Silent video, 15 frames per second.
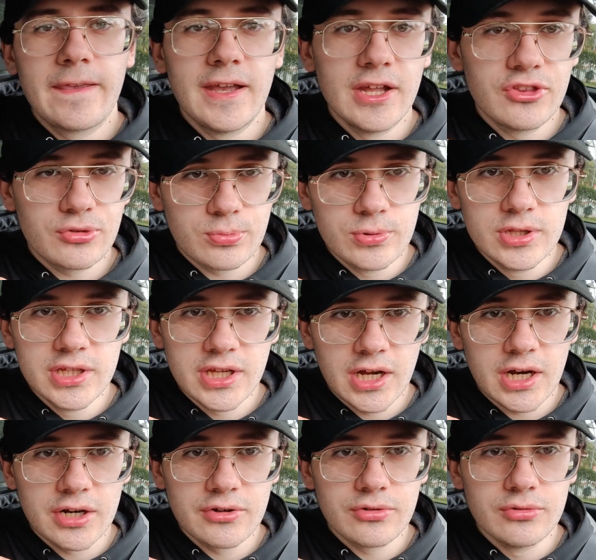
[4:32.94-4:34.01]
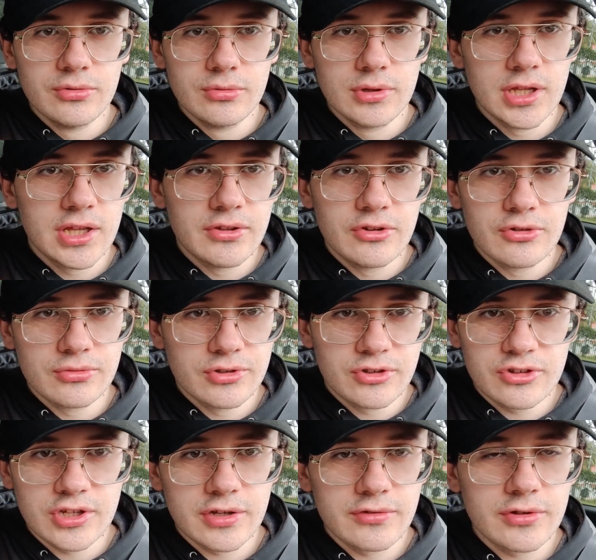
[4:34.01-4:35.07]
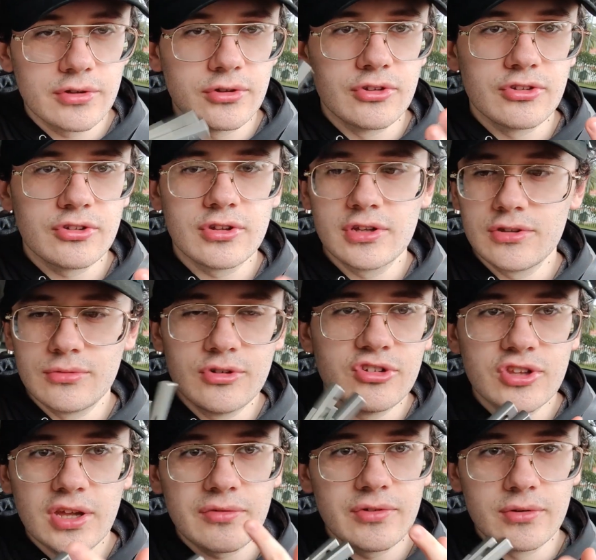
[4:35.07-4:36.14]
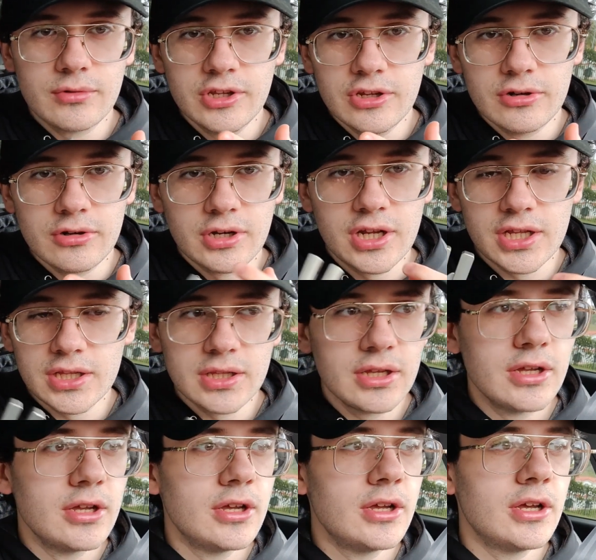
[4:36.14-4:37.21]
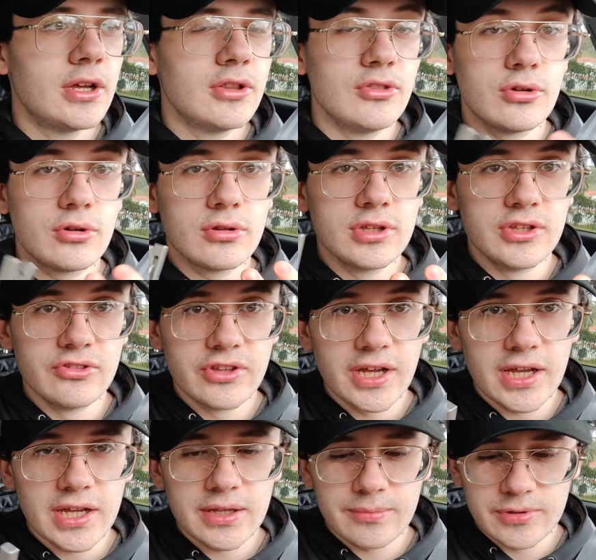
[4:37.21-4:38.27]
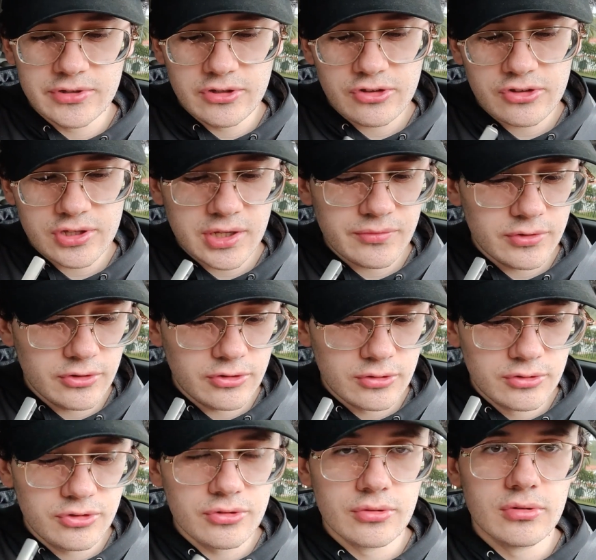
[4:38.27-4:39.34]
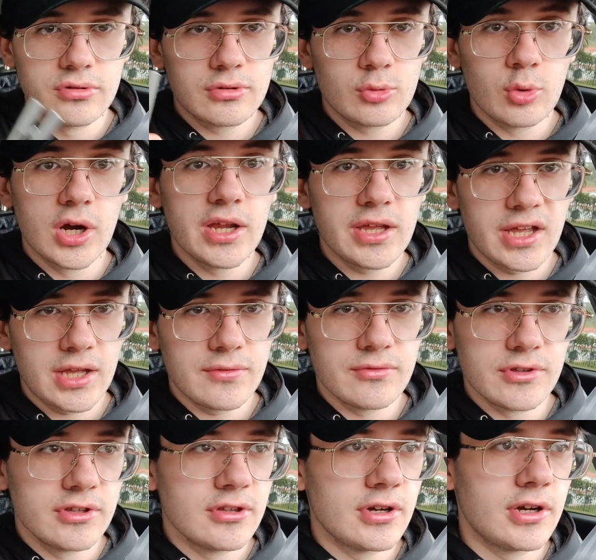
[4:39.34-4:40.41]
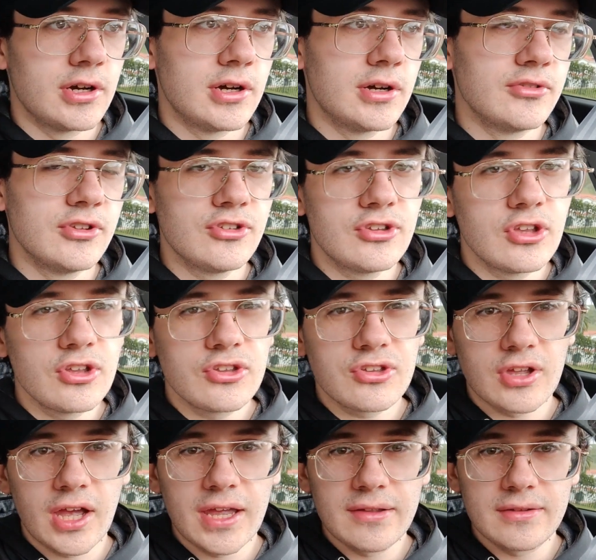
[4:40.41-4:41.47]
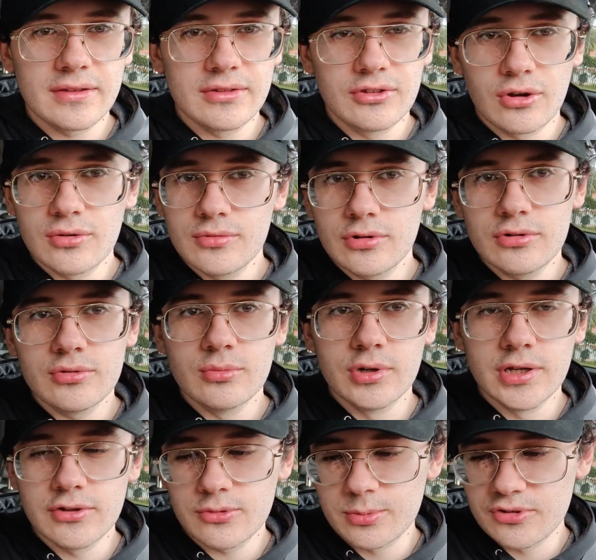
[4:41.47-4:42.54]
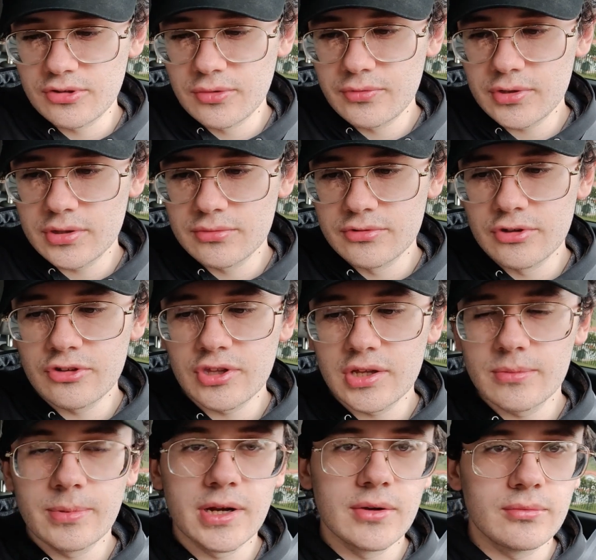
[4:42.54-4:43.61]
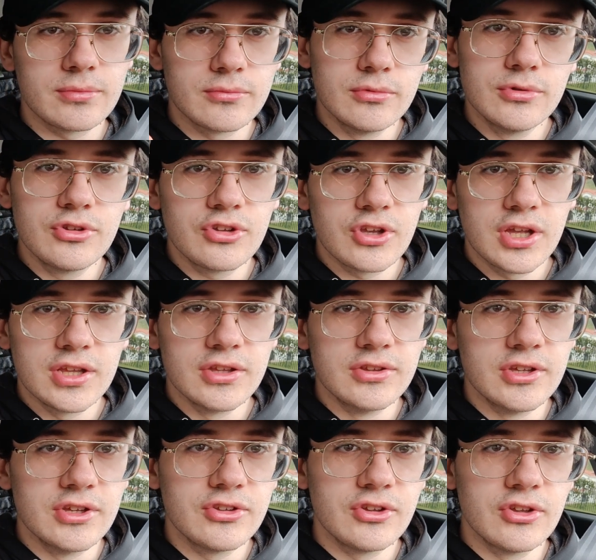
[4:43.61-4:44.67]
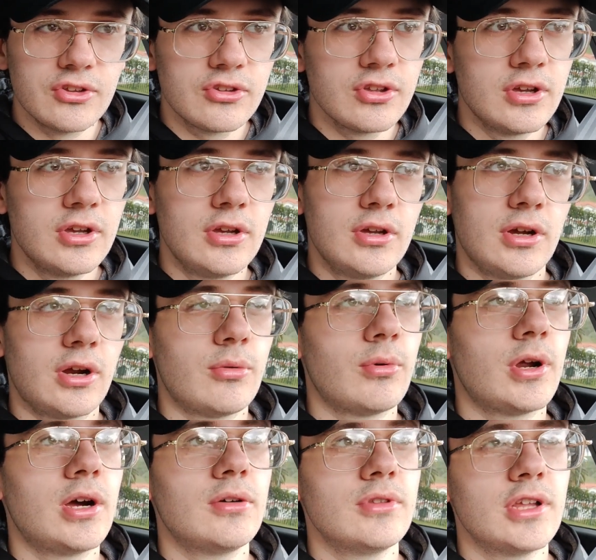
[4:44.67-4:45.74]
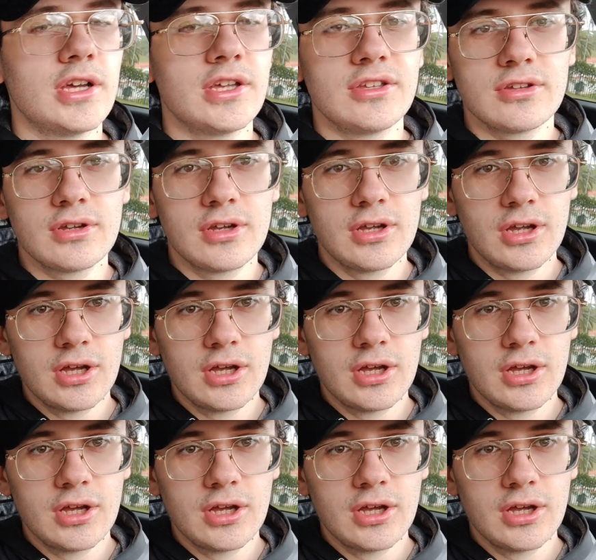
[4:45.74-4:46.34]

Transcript: It's really hard to do ladders on this knife because there's nothing here, and not only that, but this knife is also quite heavy. This is, I don't know the weight specifically on this knife, but I would say that this is around like